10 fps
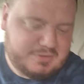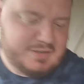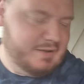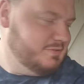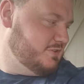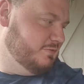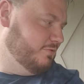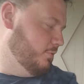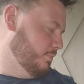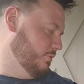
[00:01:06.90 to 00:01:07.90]
joining Everton
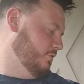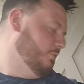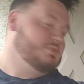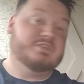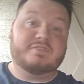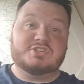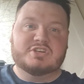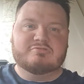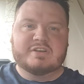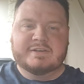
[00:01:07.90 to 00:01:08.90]
Football Club? He's a
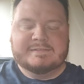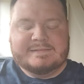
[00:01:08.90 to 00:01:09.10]
visionary.